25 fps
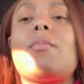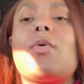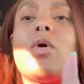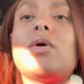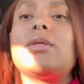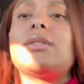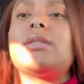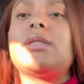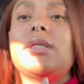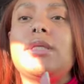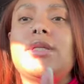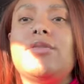
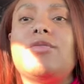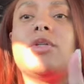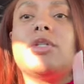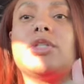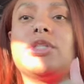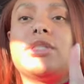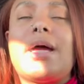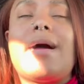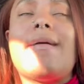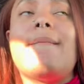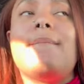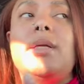going to a different
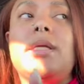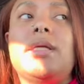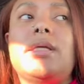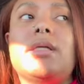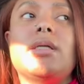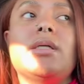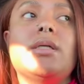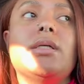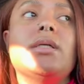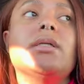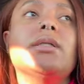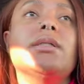shop
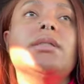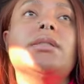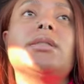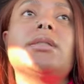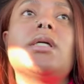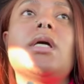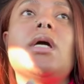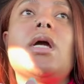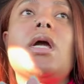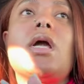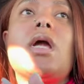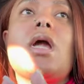because
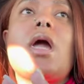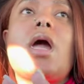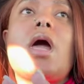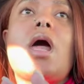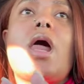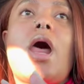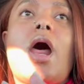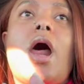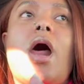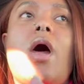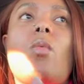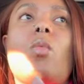
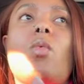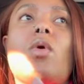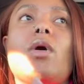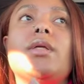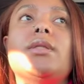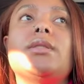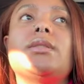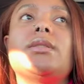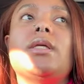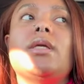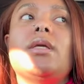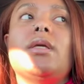I
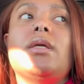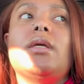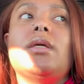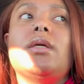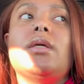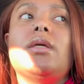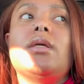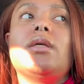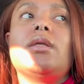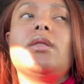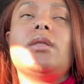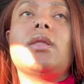want to
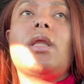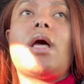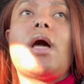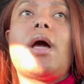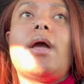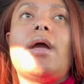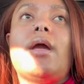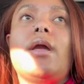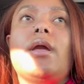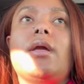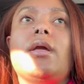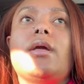get
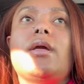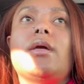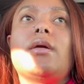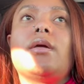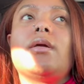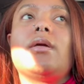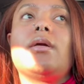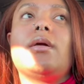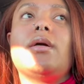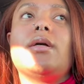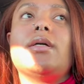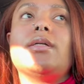like
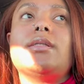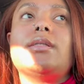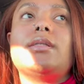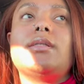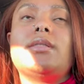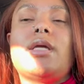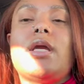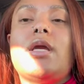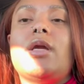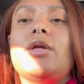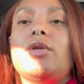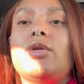a
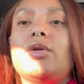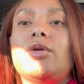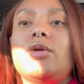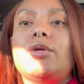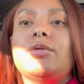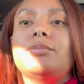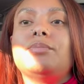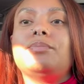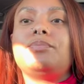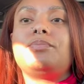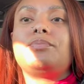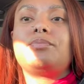
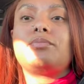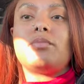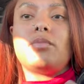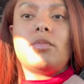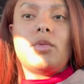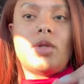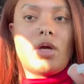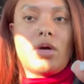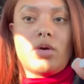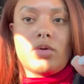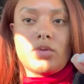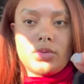standard
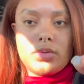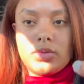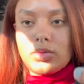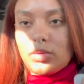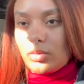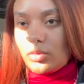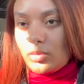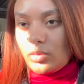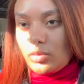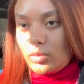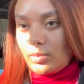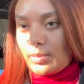nose
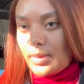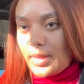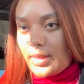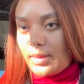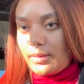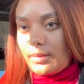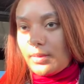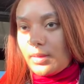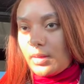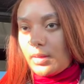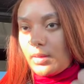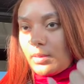hoop
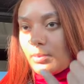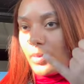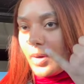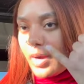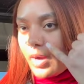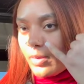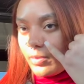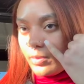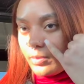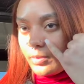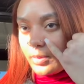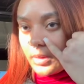and then
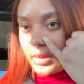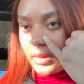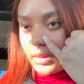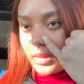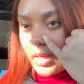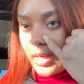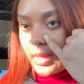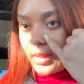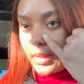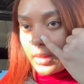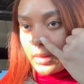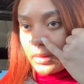probably
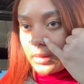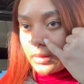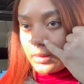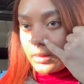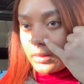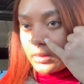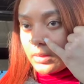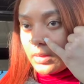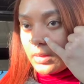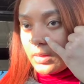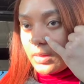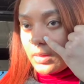like
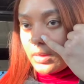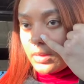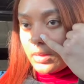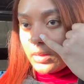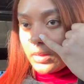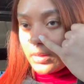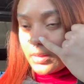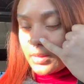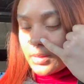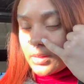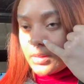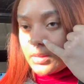a
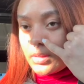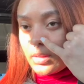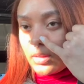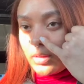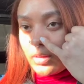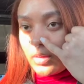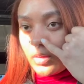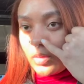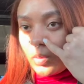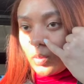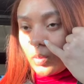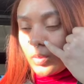a
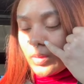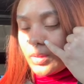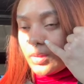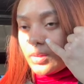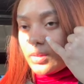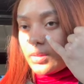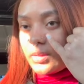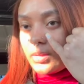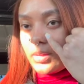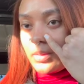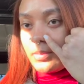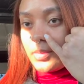stud
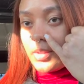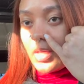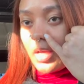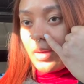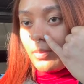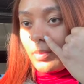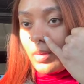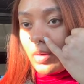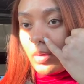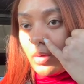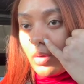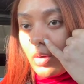with some
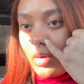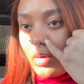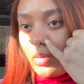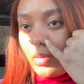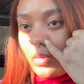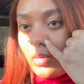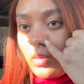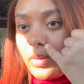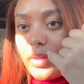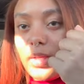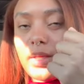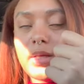type of
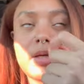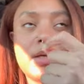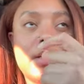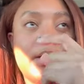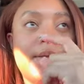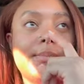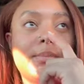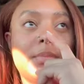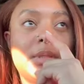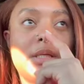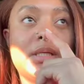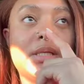gold in
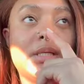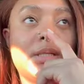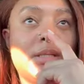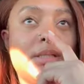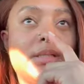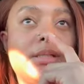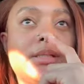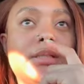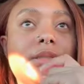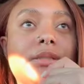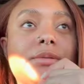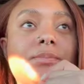it
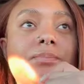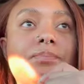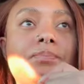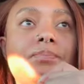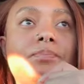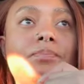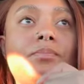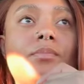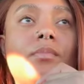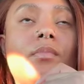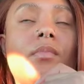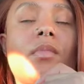because
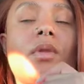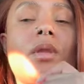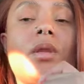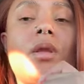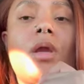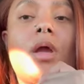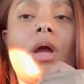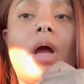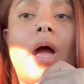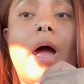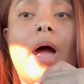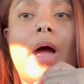
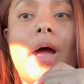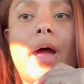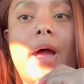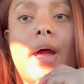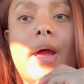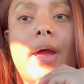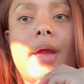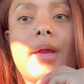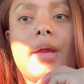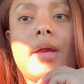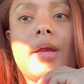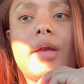
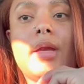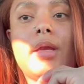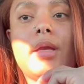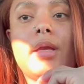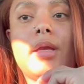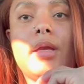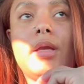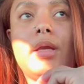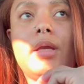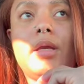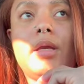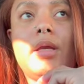
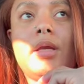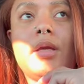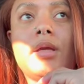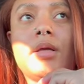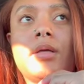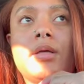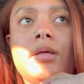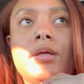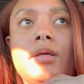I